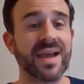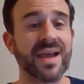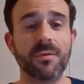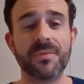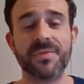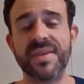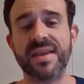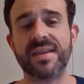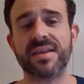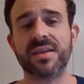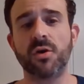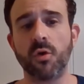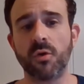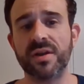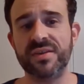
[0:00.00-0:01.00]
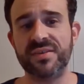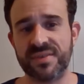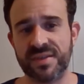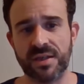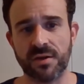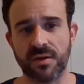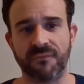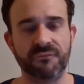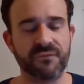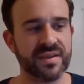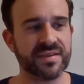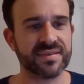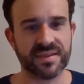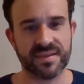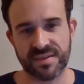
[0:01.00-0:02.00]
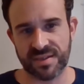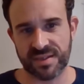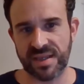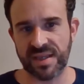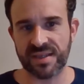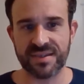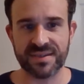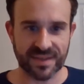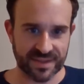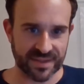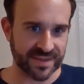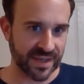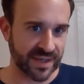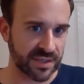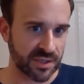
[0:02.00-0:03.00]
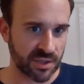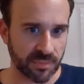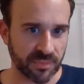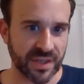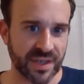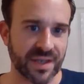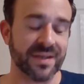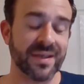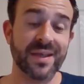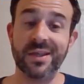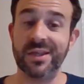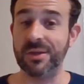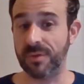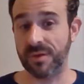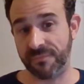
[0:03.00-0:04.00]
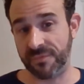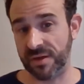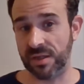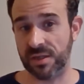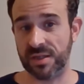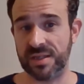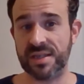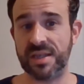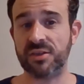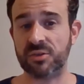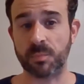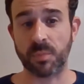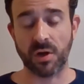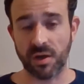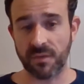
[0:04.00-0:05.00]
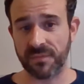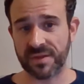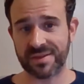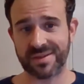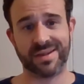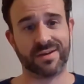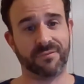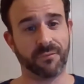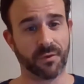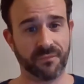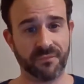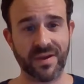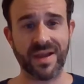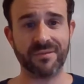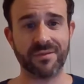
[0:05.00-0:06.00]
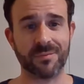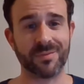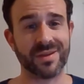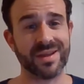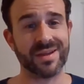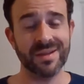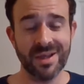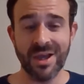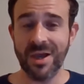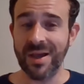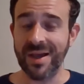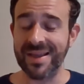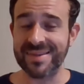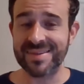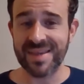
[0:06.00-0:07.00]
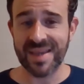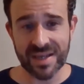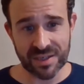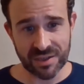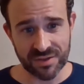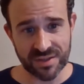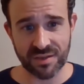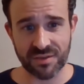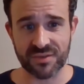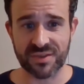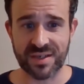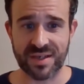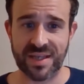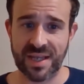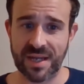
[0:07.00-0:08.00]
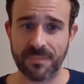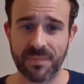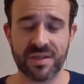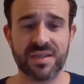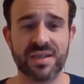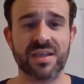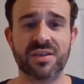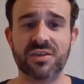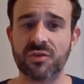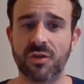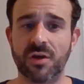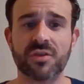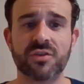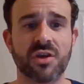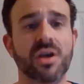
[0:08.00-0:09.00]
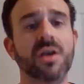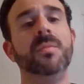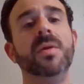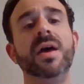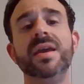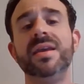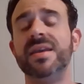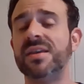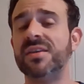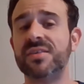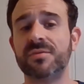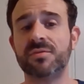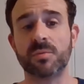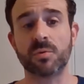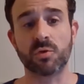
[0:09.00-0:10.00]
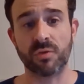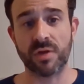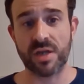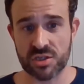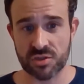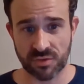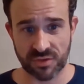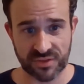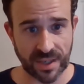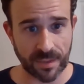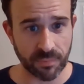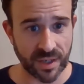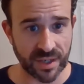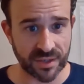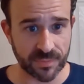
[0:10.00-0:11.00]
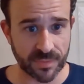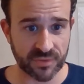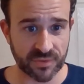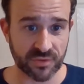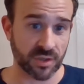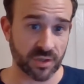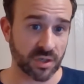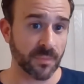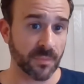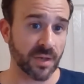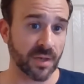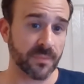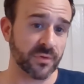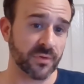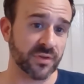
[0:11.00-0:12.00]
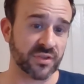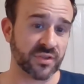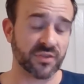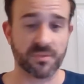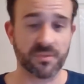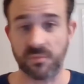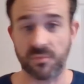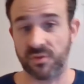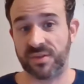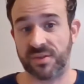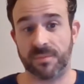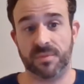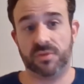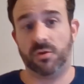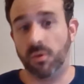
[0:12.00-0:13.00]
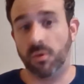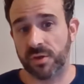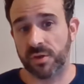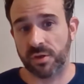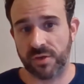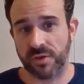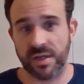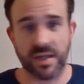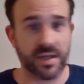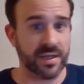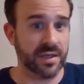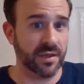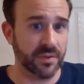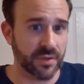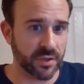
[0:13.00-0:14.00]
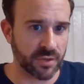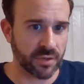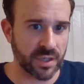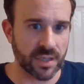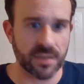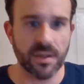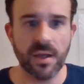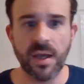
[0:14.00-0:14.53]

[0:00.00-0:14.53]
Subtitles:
I don't think Corey Seager fits into the Yankees on a 10-year plan. He would have fit in the Yankees perfectly on a 4 or 5 year plan. A 10-year deal is going to hamper the Yankees long term. The Yankees have some great shortstop prospects that are coming up through the system. At least I've been told they're great. I hear they're great.